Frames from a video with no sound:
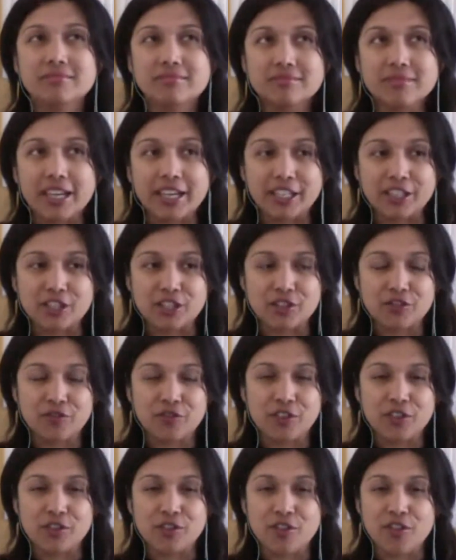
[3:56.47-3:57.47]
I could just
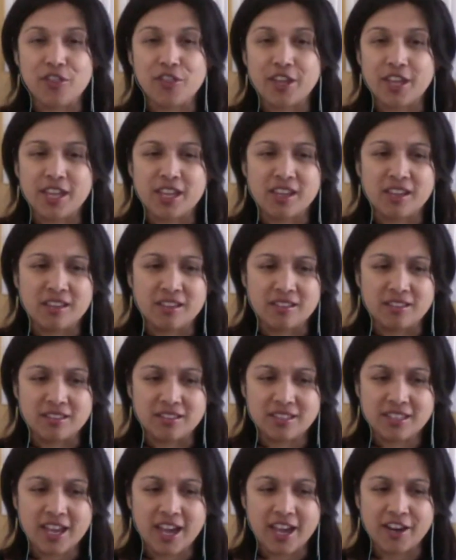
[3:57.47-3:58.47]
feel
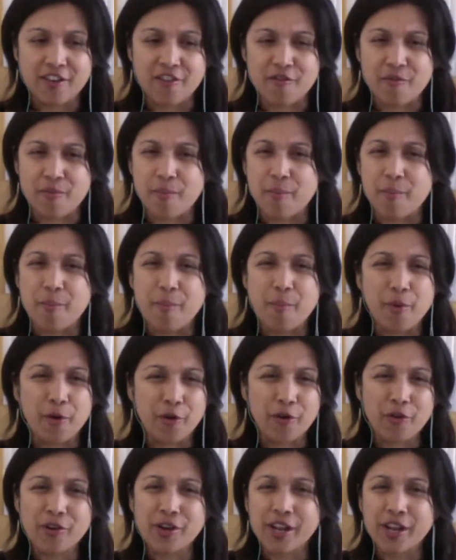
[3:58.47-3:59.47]
things kind of burning